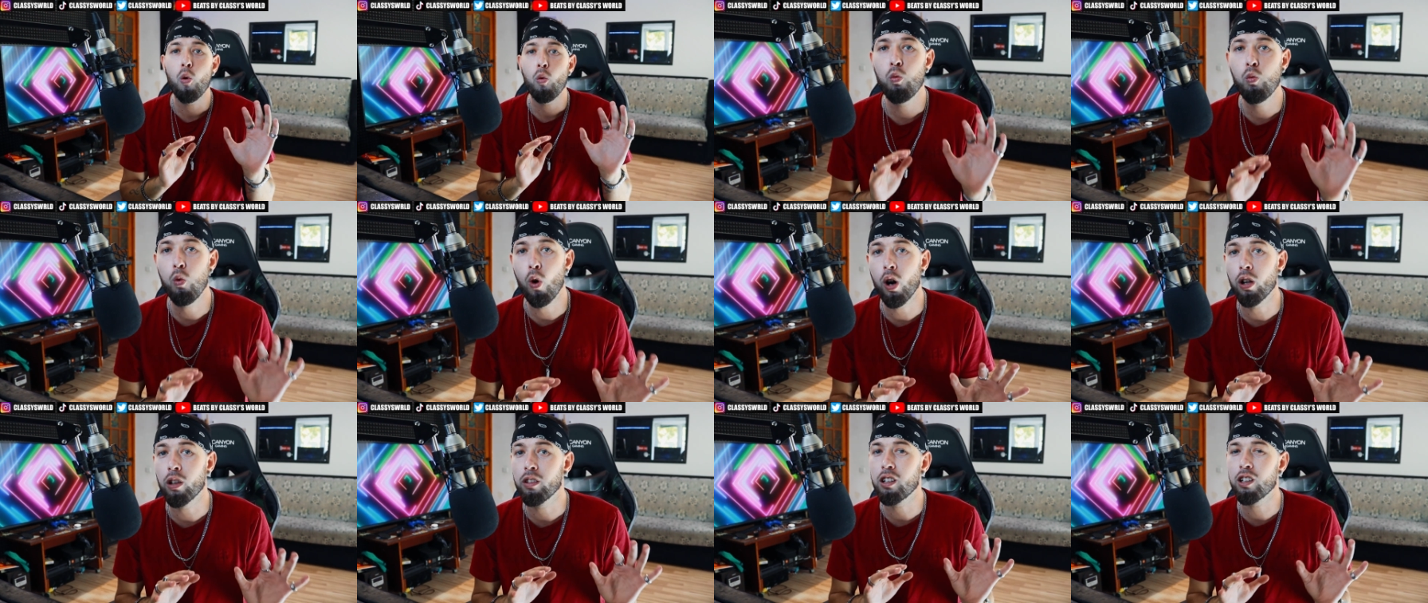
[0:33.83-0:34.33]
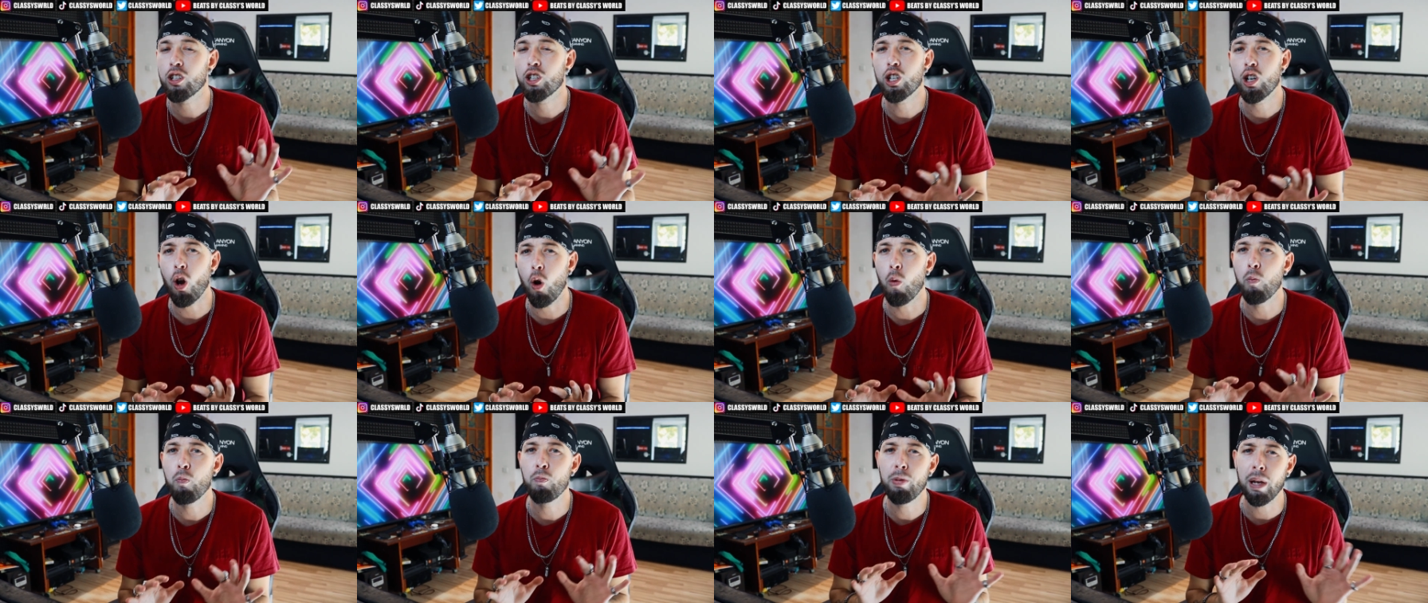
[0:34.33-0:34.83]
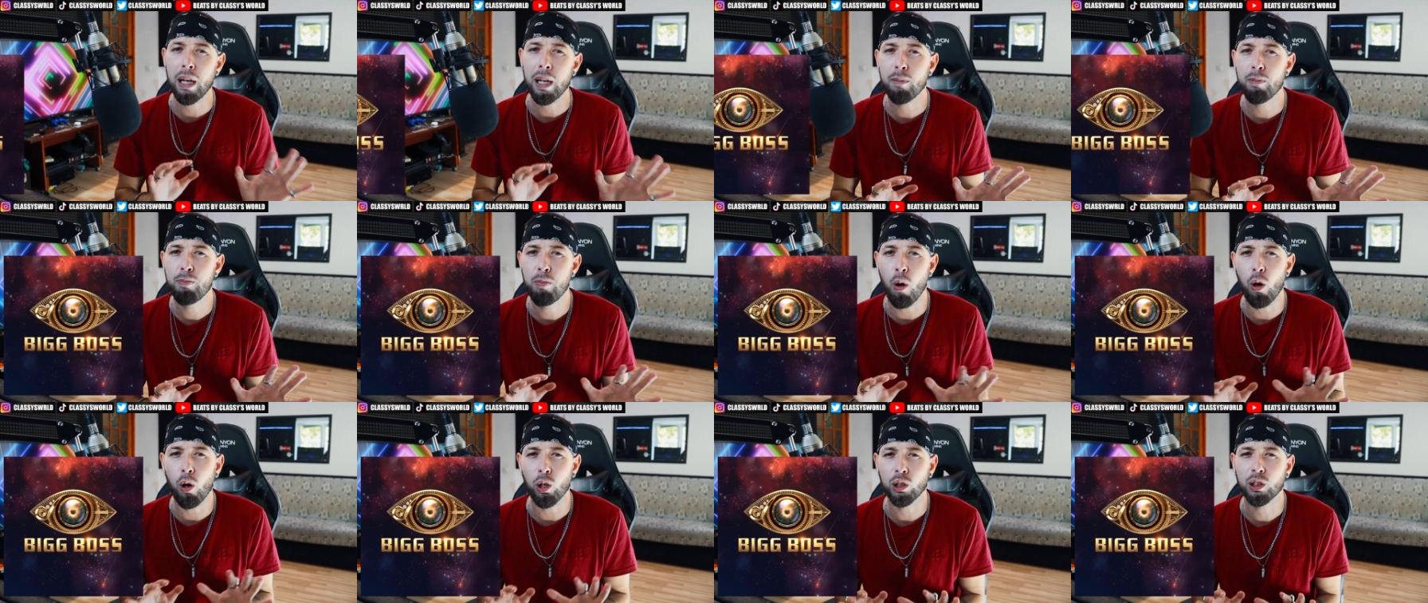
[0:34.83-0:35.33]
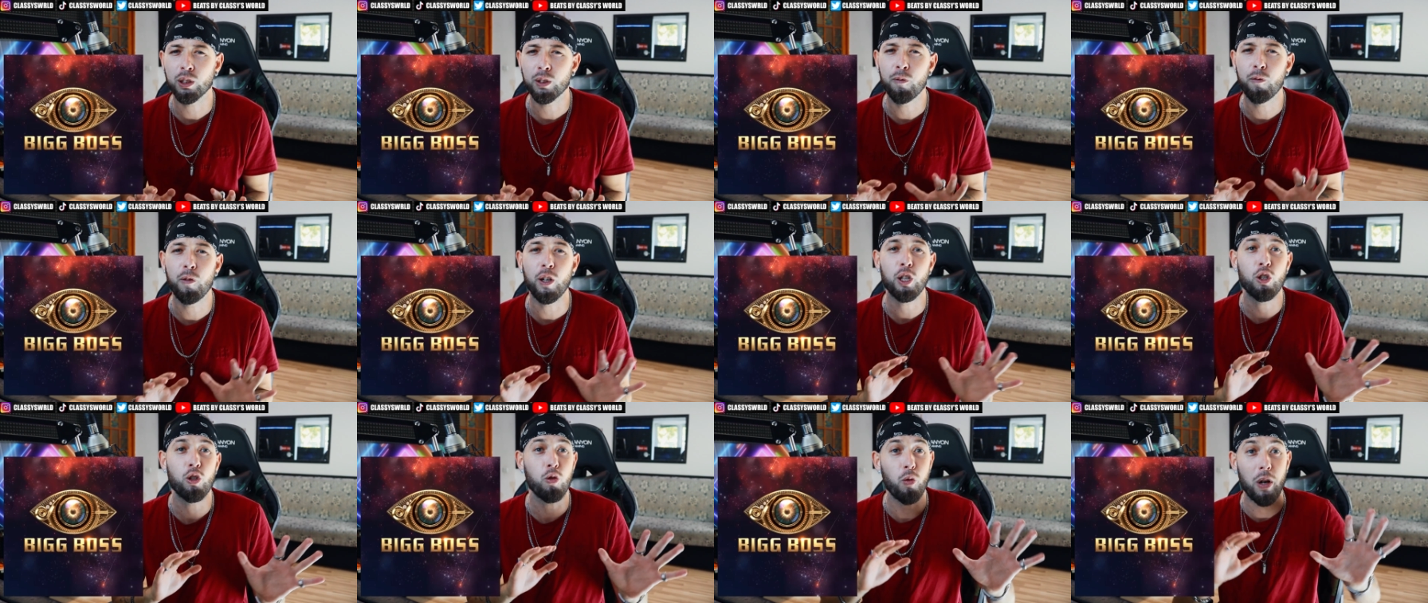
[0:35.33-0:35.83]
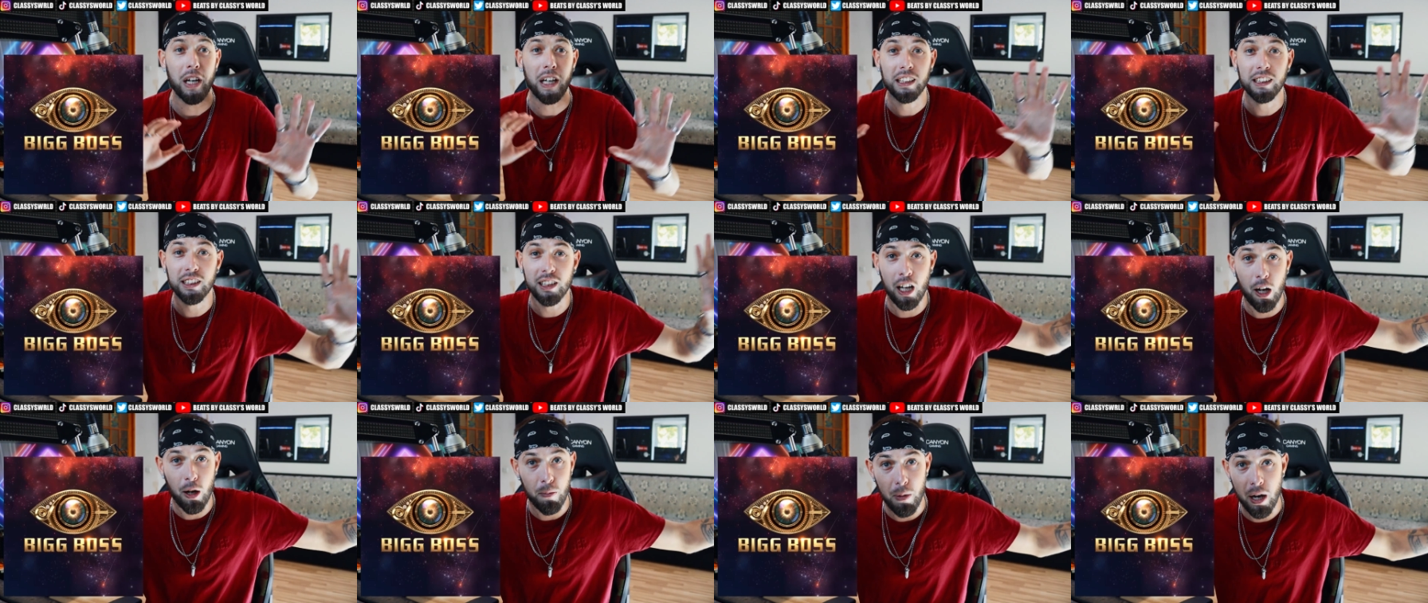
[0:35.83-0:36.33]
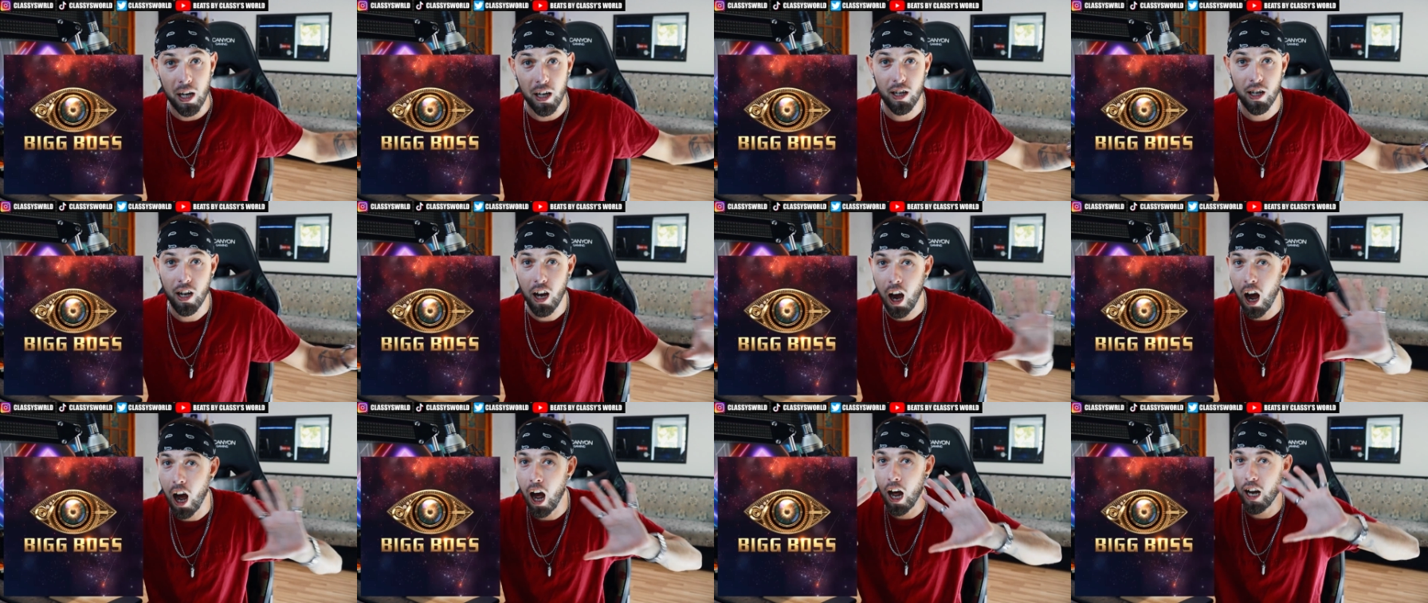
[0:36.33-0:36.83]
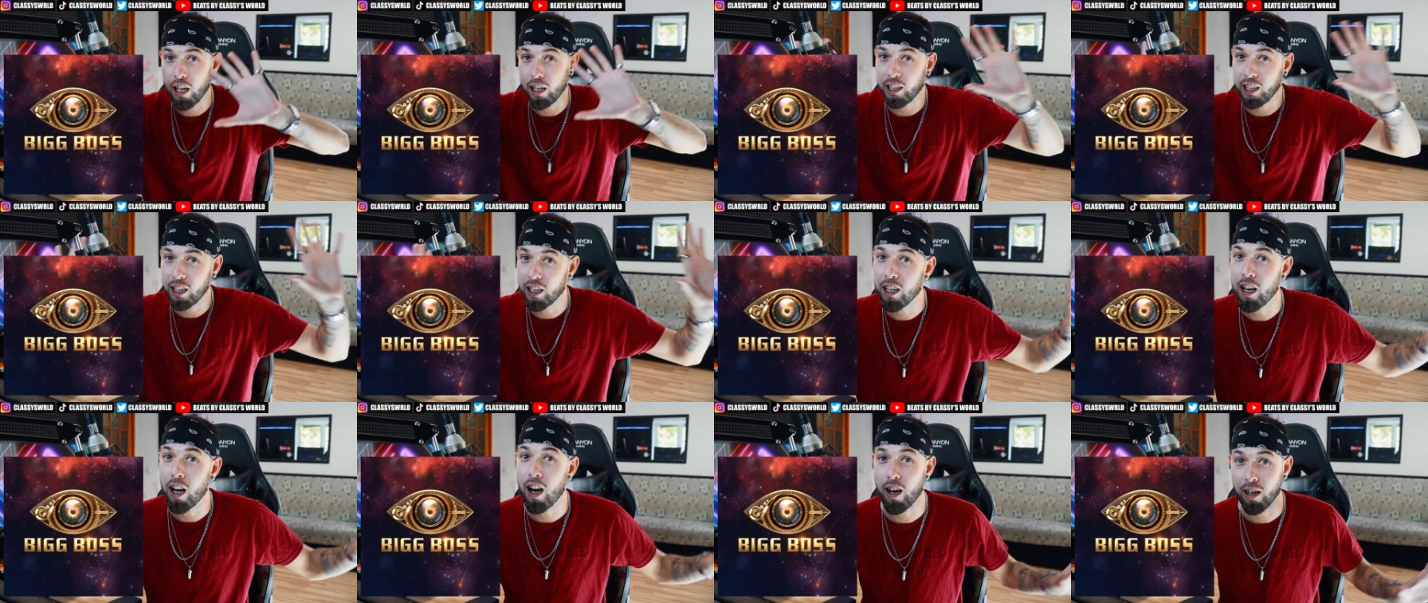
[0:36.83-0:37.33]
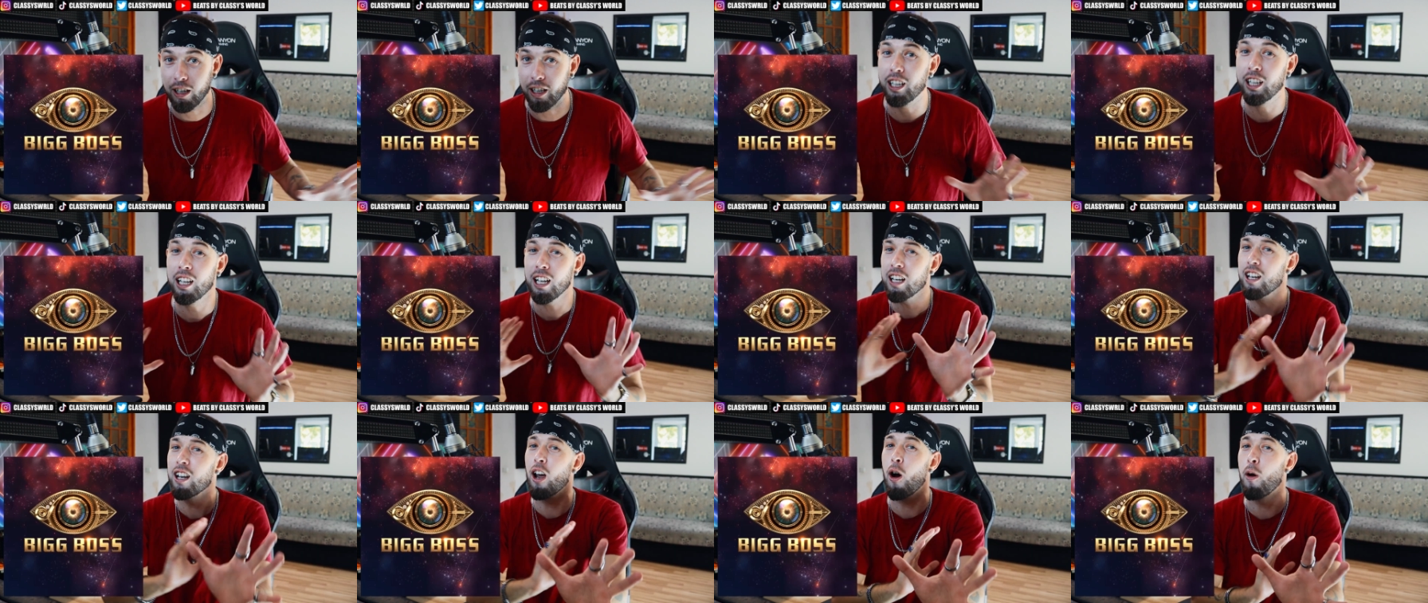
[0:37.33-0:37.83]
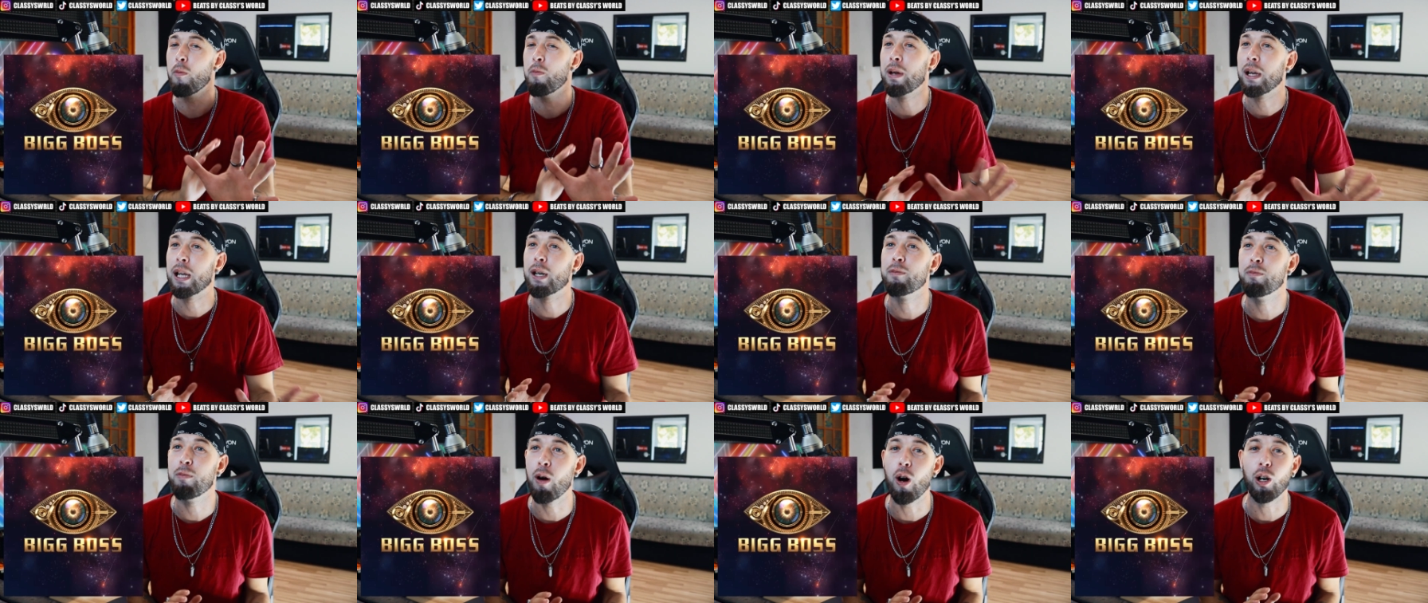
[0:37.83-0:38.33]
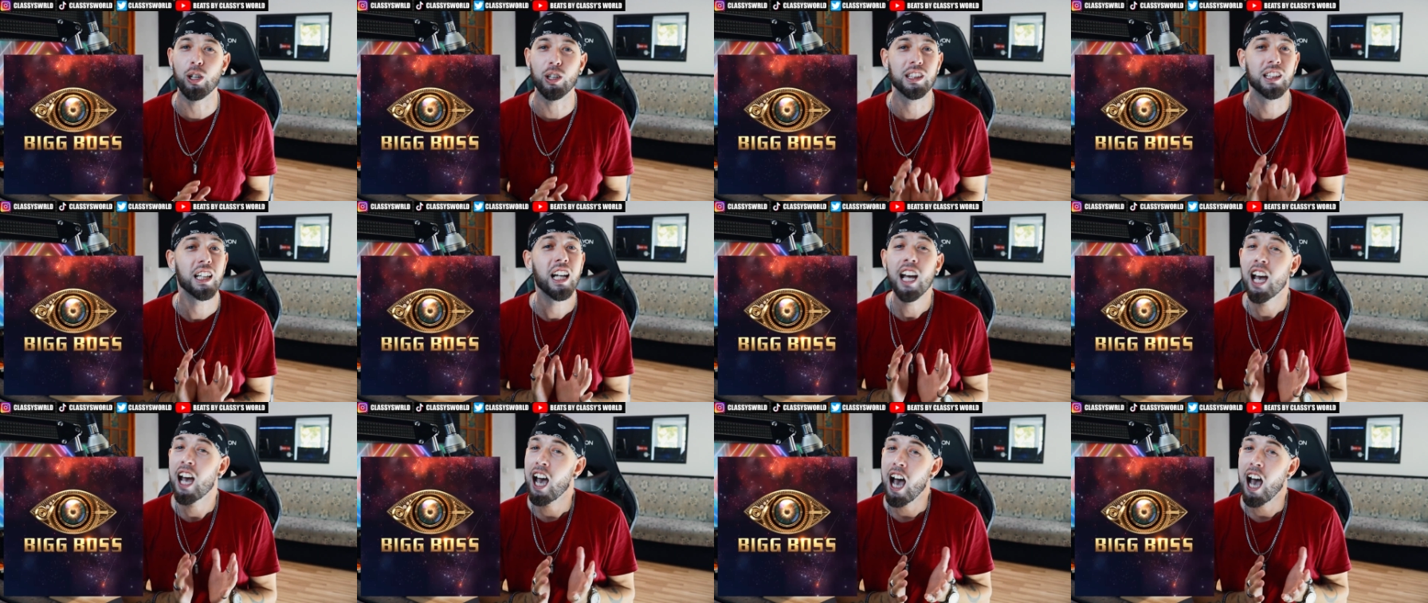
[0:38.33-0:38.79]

won the show Big Boss featuring Salman Khan, you know, you know Big Boss.